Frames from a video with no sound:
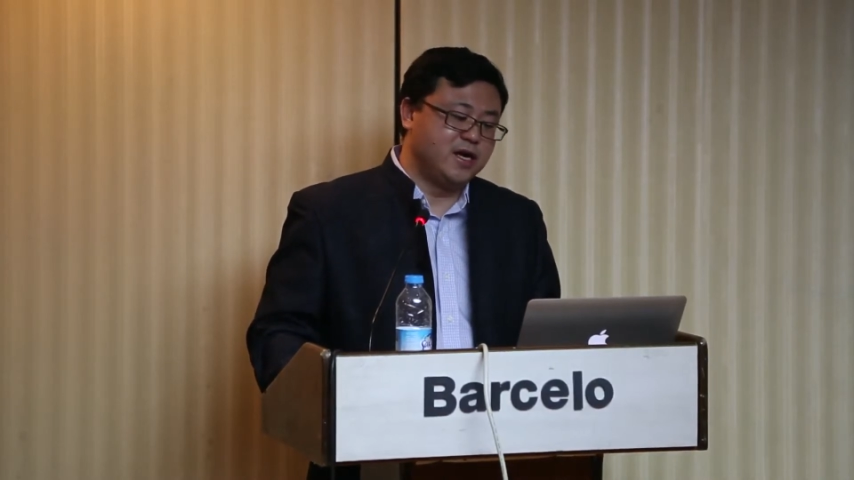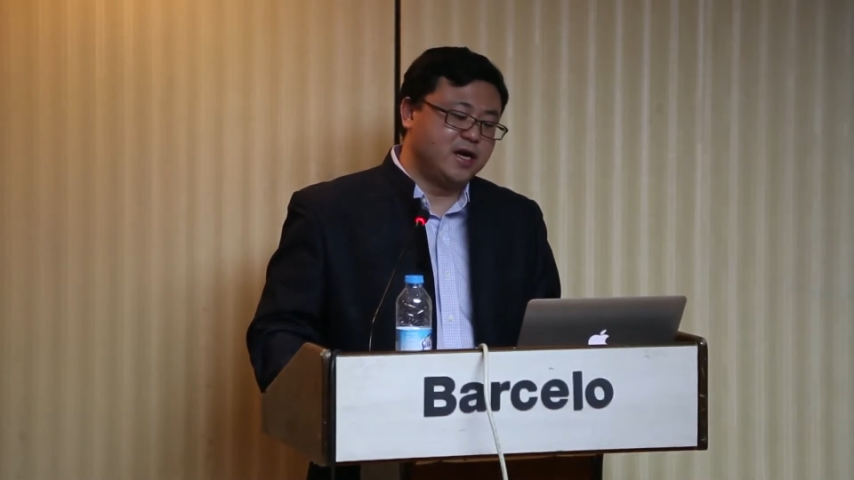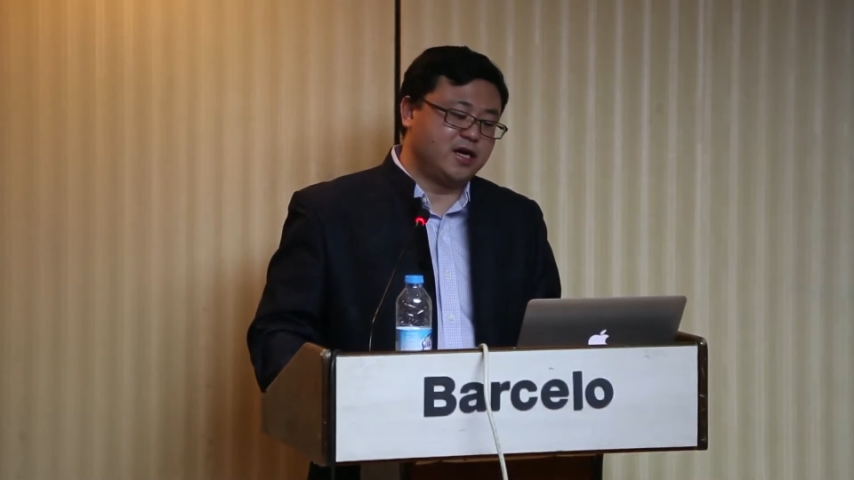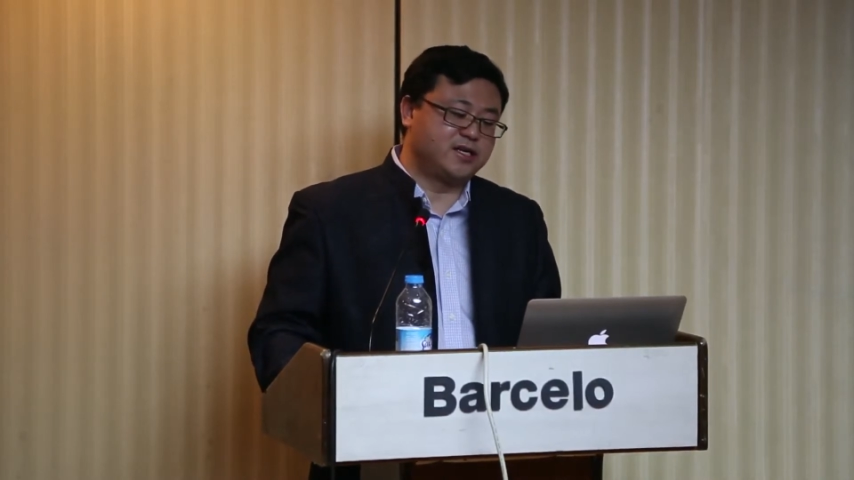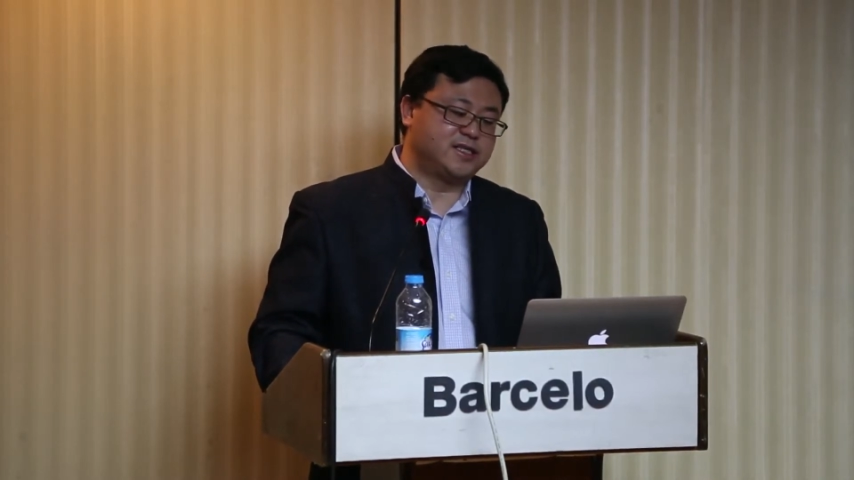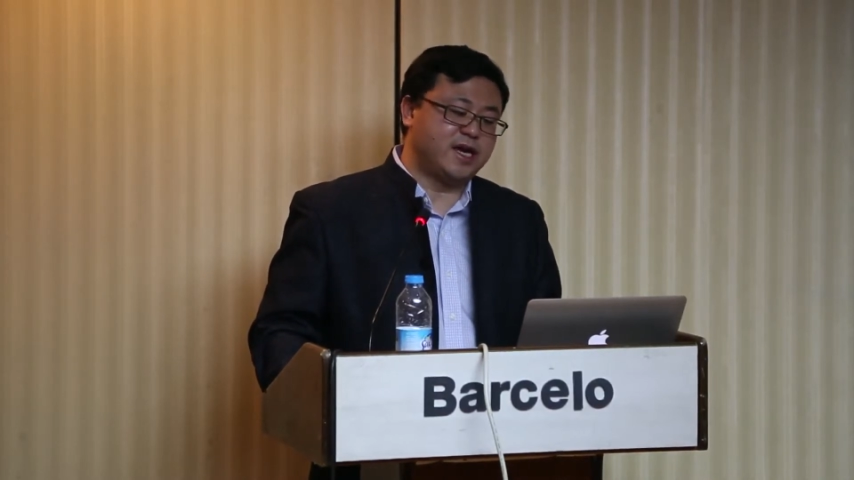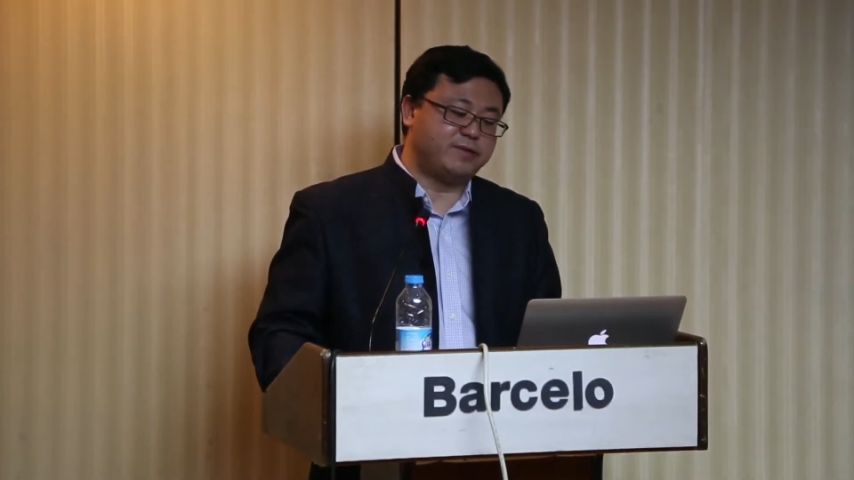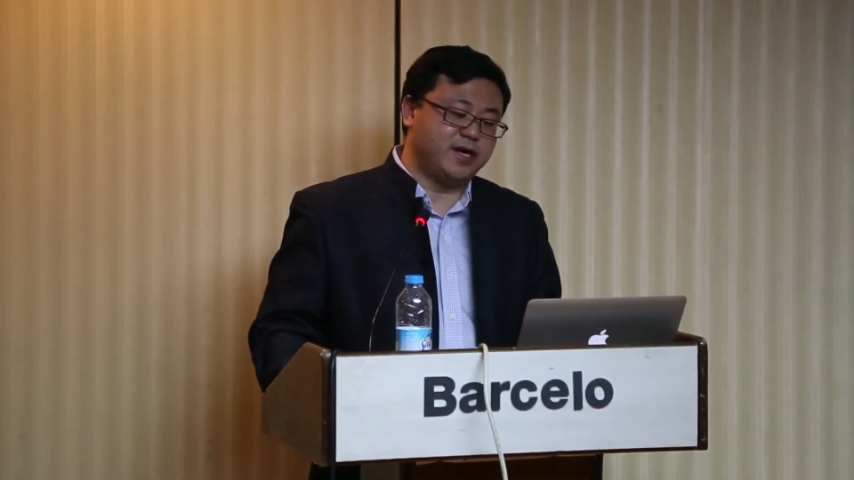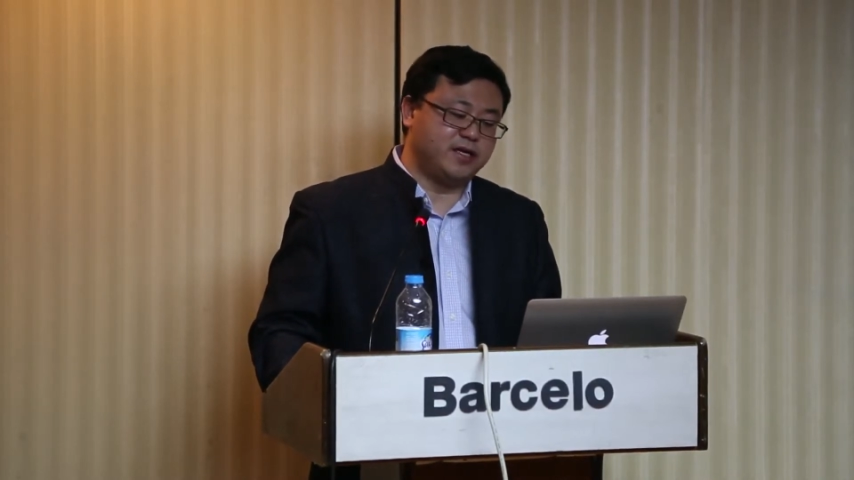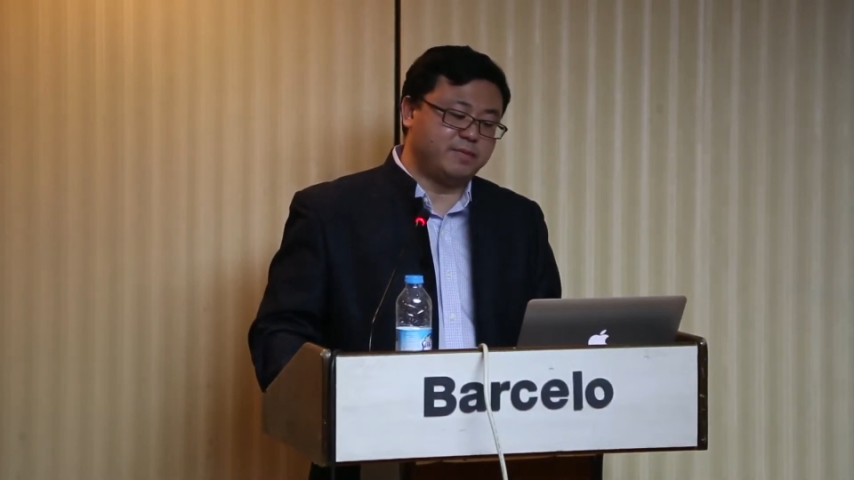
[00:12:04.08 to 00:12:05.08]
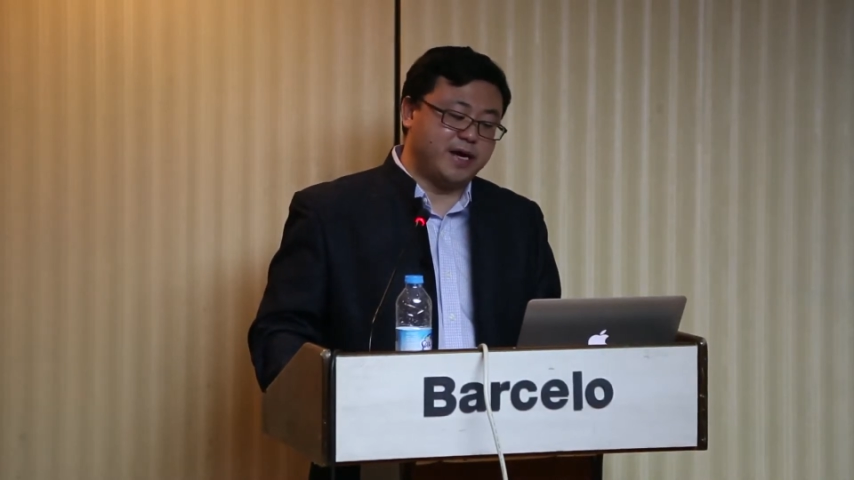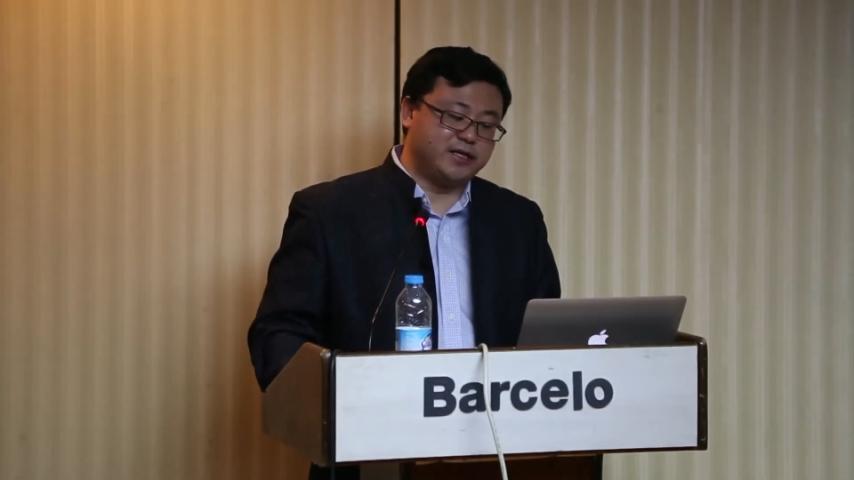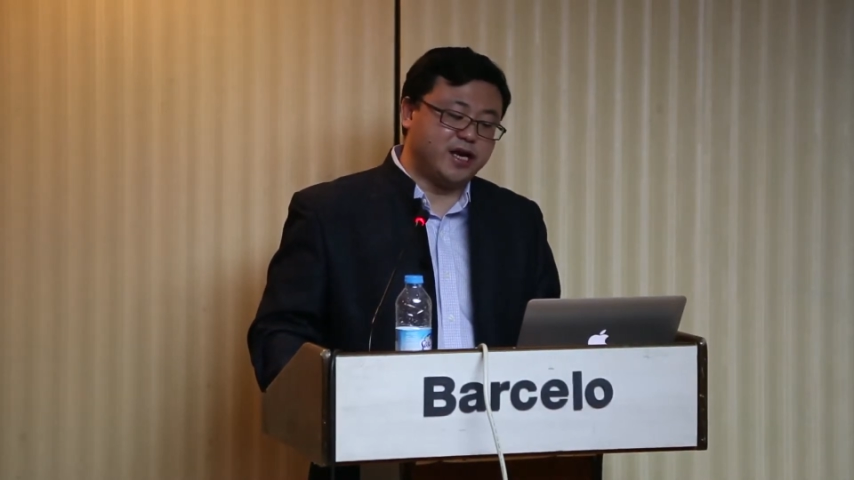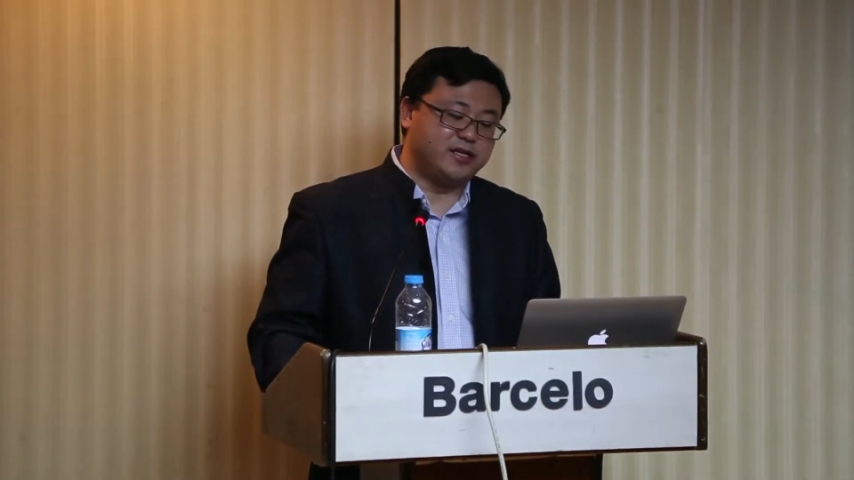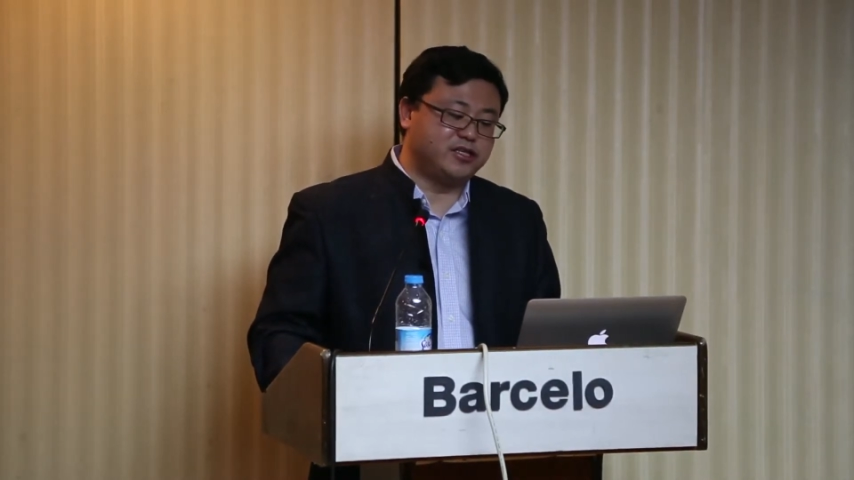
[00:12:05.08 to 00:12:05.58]
accepted by
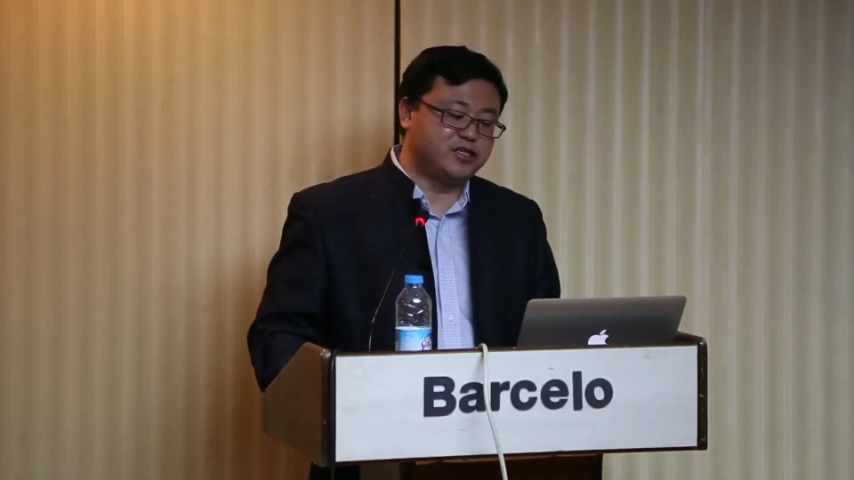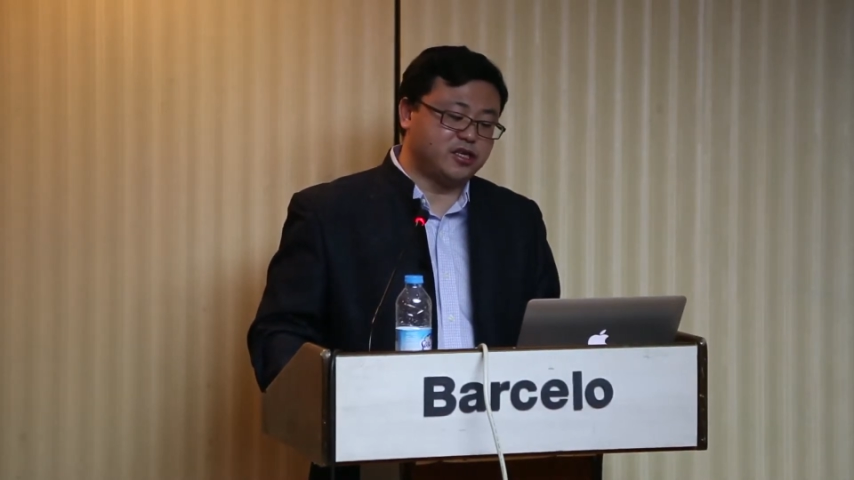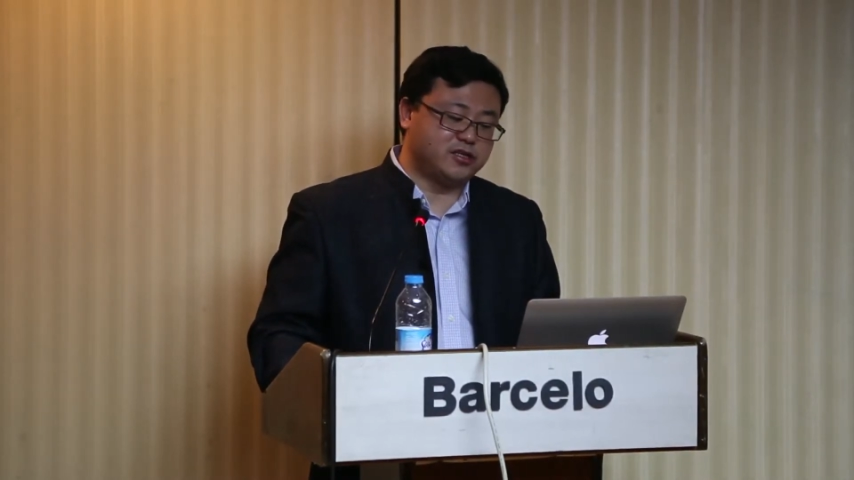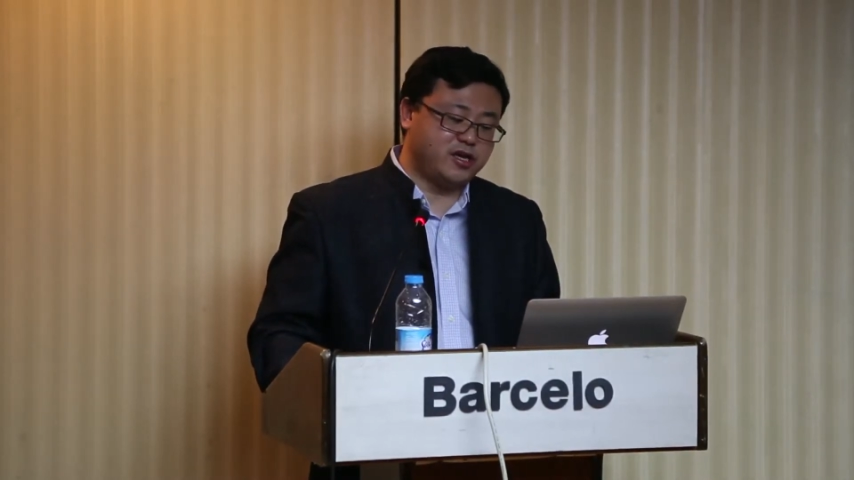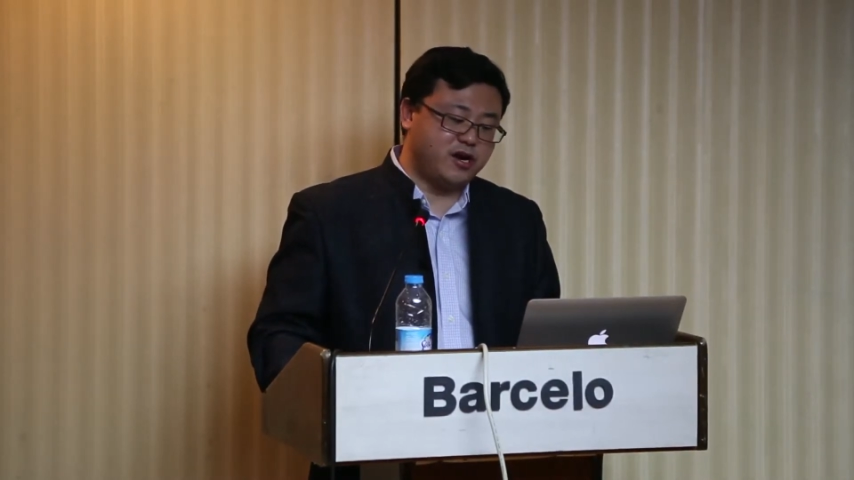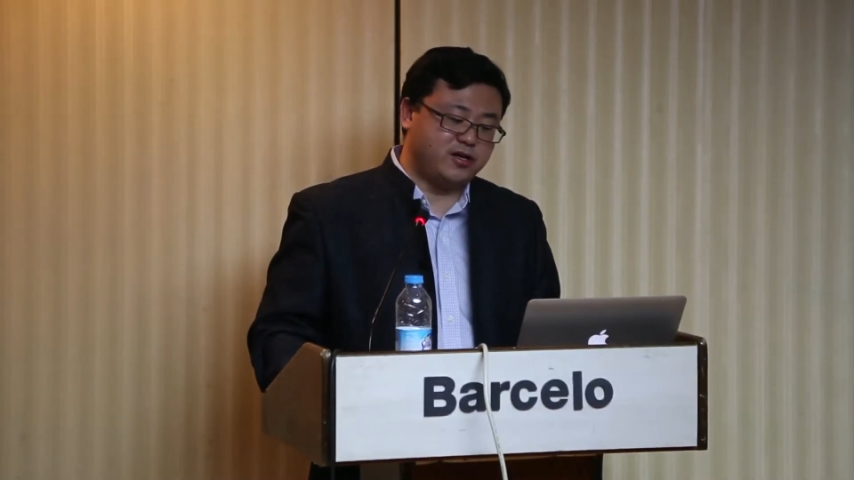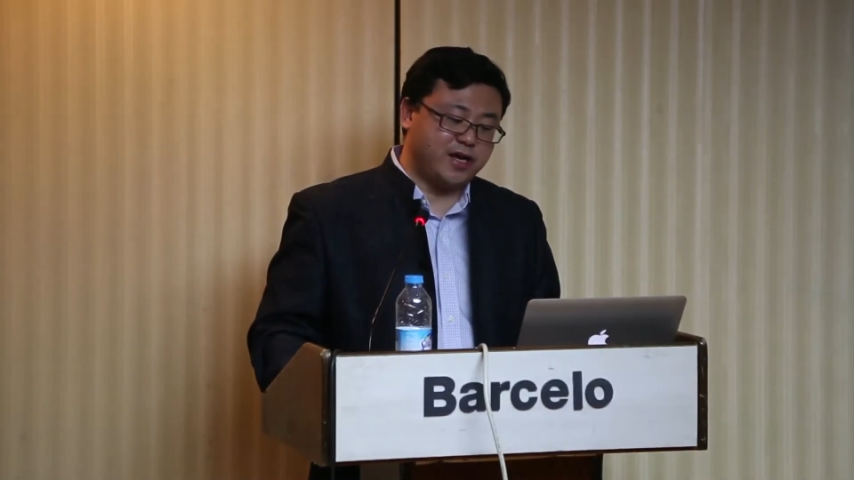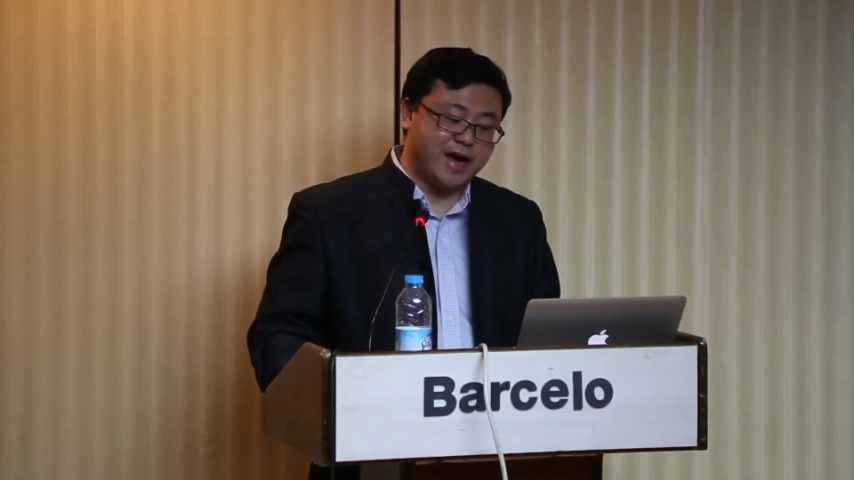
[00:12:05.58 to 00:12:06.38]
Chinese society